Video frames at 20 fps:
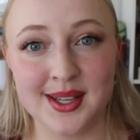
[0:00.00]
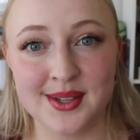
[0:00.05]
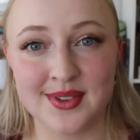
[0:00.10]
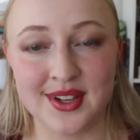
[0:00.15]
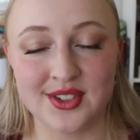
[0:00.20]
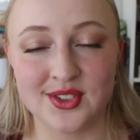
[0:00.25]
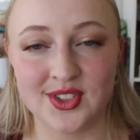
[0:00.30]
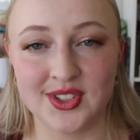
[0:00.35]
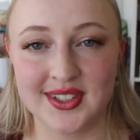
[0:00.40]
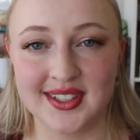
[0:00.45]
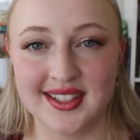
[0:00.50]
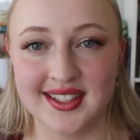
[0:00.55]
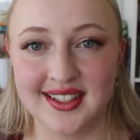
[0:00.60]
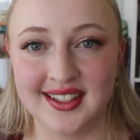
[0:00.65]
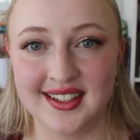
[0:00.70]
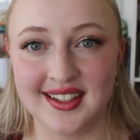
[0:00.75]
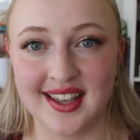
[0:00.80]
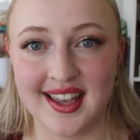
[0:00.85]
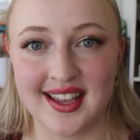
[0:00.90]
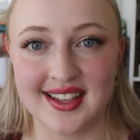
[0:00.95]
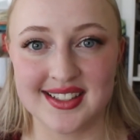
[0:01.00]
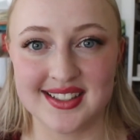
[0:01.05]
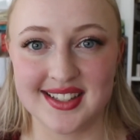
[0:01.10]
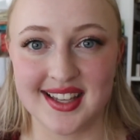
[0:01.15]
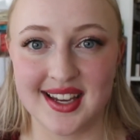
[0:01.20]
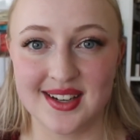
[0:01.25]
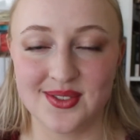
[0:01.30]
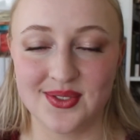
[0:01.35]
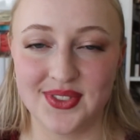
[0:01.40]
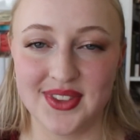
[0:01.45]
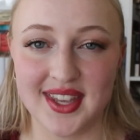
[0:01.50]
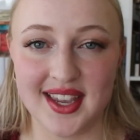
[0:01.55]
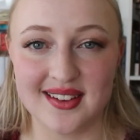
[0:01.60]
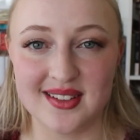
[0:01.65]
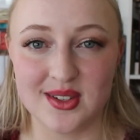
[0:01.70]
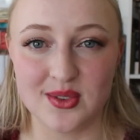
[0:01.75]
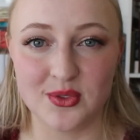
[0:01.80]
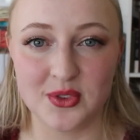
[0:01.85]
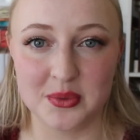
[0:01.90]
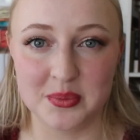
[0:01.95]
eventually, as kind of the
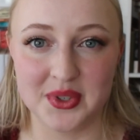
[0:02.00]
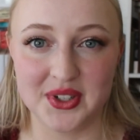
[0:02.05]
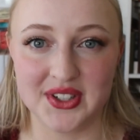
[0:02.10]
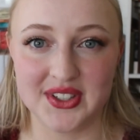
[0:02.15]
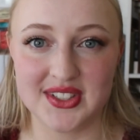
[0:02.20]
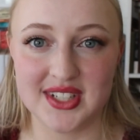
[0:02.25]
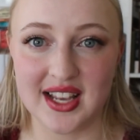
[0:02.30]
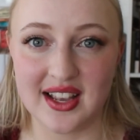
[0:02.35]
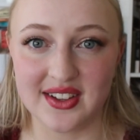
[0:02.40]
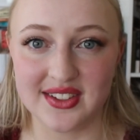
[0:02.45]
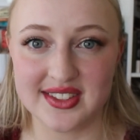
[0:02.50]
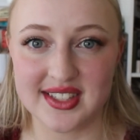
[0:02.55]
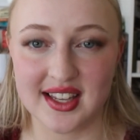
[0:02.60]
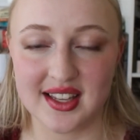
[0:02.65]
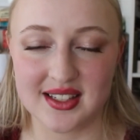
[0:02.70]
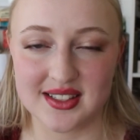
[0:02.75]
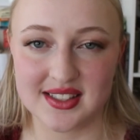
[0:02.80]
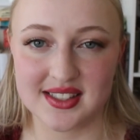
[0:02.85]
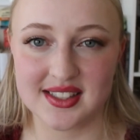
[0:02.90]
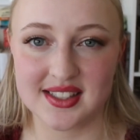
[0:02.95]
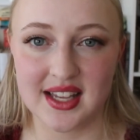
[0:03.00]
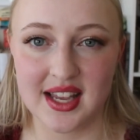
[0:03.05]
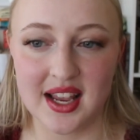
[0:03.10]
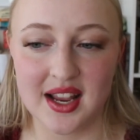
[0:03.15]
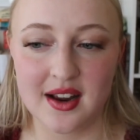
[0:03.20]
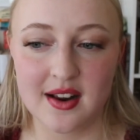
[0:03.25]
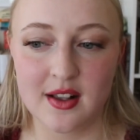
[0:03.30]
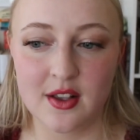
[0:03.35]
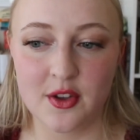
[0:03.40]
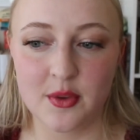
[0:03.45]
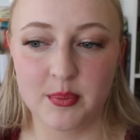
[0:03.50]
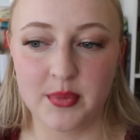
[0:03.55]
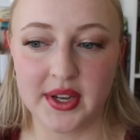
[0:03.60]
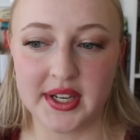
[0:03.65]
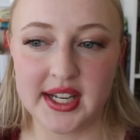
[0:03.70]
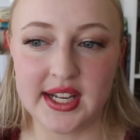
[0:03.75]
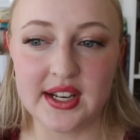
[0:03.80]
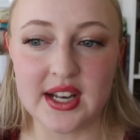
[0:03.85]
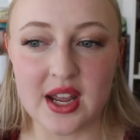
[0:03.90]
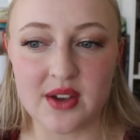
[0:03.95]
end of the book tells us,
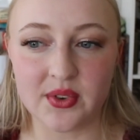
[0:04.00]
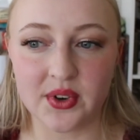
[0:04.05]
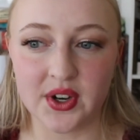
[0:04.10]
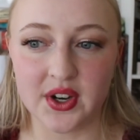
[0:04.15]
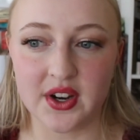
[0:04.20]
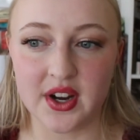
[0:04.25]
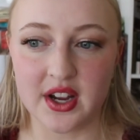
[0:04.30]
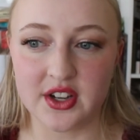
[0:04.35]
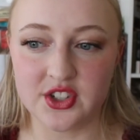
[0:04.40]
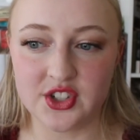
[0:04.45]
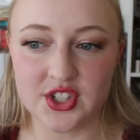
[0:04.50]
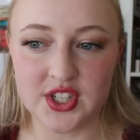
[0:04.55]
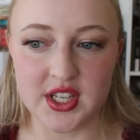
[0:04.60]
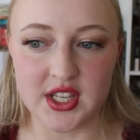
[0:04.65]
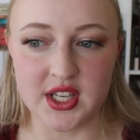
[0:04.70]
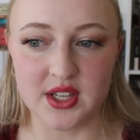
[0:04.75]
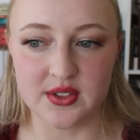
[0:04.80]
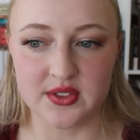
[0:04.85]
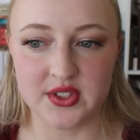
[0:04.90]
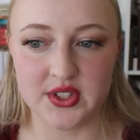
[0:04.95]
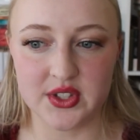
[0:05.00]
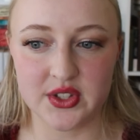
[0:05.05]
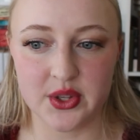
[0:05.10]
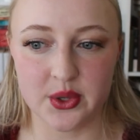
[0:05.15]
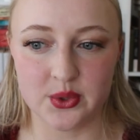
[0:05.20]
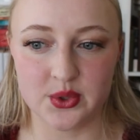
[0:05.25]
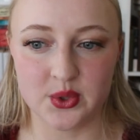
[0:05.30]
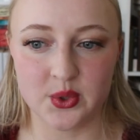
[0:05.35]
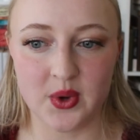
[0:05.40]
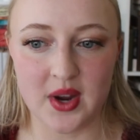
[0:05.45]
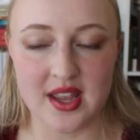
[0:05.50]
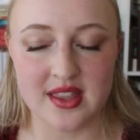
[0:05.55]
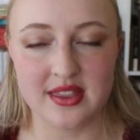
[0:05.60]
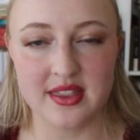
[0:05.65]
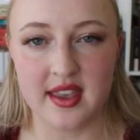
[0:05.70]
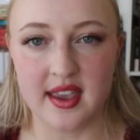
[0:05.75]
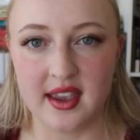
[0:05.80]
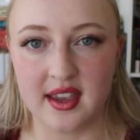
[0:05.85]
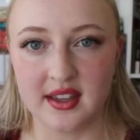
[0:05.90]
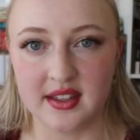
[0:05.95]
but he never achieves those great
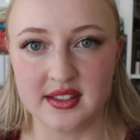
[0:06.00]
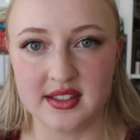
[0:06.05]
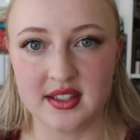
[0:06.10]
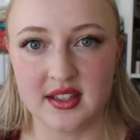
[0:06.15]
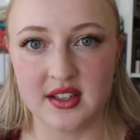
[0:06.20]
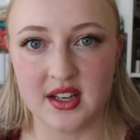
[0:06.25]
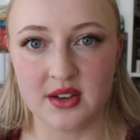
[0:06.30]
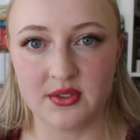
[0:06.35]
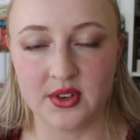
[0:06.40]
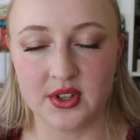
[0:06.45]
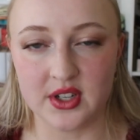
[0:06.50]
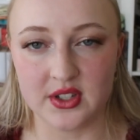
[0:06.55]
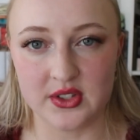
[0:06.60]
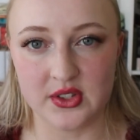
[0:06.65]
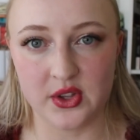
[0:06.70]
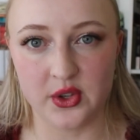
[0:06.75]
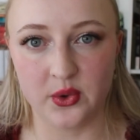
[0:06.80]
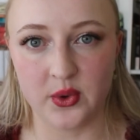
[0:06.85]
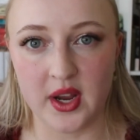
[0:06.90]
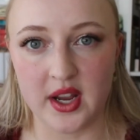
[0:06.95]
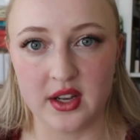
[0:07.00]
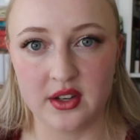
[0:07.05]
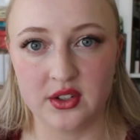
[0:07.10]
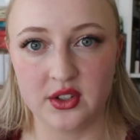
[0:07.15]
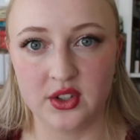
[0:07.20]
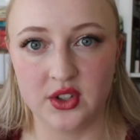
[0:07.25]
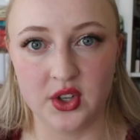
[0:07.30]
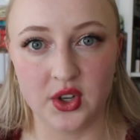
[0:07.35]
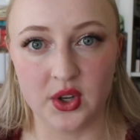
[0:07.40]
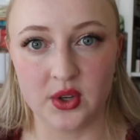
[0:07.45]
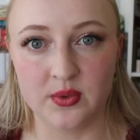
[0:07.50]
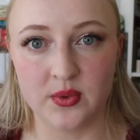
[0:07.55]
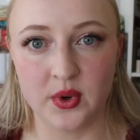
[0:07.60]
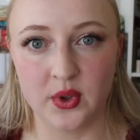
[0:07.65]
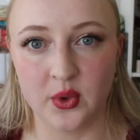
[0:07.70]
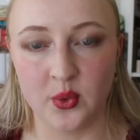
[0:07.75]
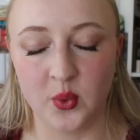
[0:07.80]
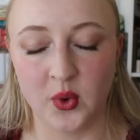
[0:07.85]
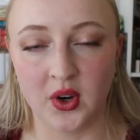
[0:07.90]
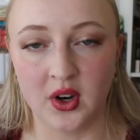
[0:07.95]
things. He never does the great good
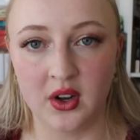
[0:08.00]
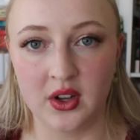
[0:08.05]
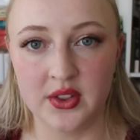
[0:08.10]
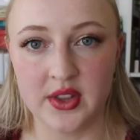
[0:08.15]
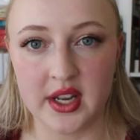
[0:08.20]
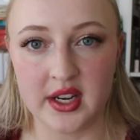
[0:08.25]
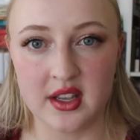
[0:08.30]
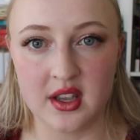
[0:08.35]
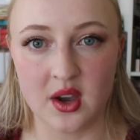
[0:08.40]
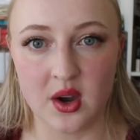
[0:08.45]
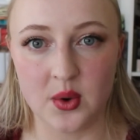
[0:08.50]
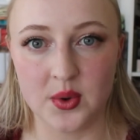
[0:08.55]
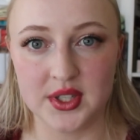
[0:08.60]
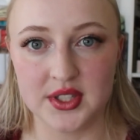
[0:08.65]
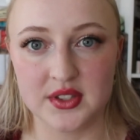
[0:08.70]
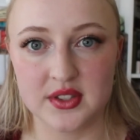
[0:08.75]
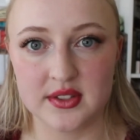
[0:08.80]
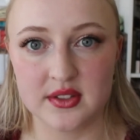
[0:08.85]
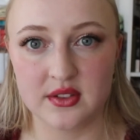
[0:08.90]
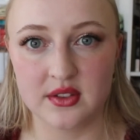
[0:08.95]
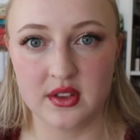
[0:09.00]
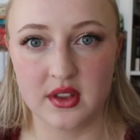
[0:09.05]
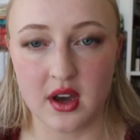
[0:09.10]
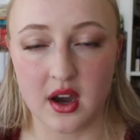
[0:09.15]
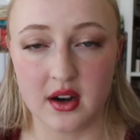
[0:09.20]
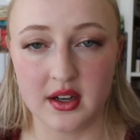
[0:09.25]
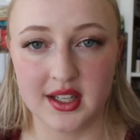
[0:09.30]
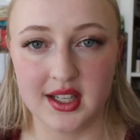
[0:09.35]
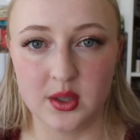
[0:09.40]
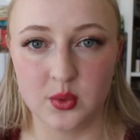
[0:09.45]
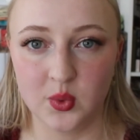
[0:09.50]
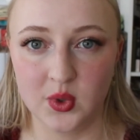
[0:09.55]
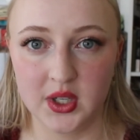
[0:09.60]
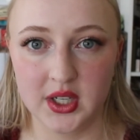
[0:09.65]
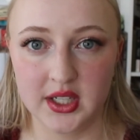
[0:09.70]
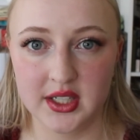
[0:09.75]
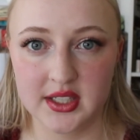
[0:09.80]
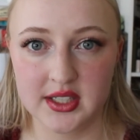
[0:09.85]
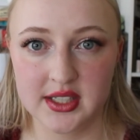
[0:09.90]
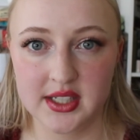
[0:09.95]
for the world that he always thought he
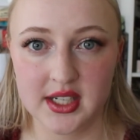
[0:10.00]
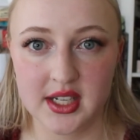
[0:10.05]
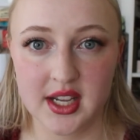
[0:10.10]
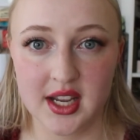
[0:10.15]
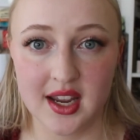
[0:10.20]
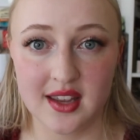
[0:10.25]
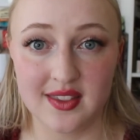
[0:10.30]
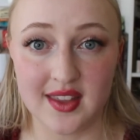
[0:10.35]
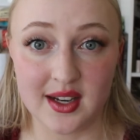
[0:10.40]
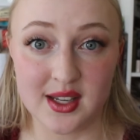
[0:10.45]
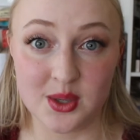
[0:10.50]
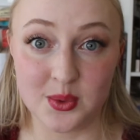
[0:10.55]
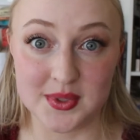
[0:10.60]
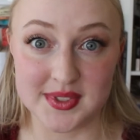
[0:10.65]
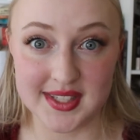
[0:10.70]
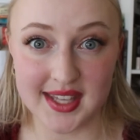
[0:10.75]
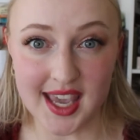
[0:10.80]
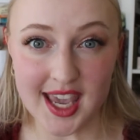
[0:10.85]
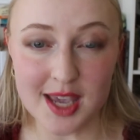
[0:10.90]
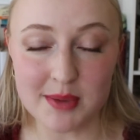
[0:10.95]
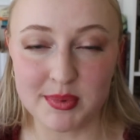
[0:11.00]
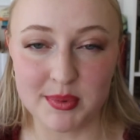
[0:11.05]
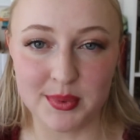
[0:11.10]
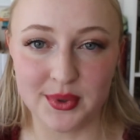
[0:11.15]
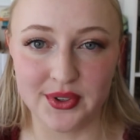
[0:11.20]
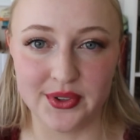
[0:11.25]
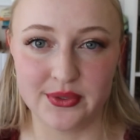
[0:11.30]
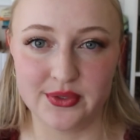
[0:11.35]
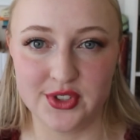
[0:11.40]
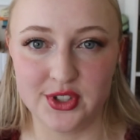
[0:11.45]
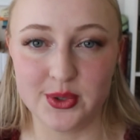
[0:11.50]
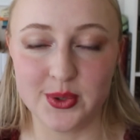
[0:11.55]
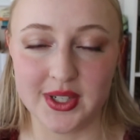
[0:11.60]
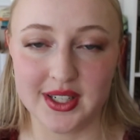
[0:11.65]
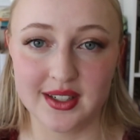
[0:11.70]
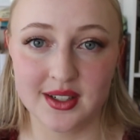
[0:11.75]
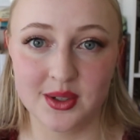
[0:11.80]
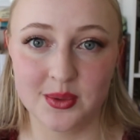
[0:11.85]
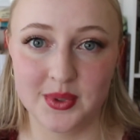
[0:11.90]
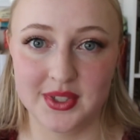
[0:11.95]
would, and that he was capable of
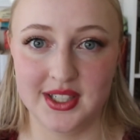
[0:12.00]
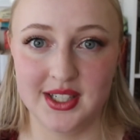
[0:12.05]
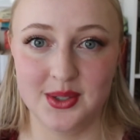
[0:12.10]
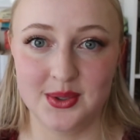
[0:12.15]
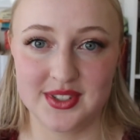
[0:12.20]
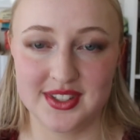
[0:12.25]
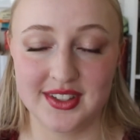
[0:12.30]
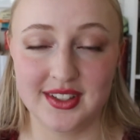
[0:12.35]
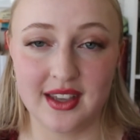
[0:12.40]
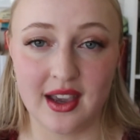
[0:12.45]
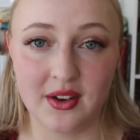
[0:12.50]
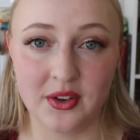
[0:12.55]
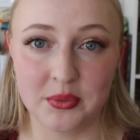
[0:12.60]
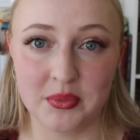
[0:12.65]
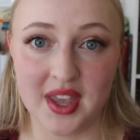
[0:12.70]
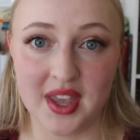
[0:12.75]
doing when he was a young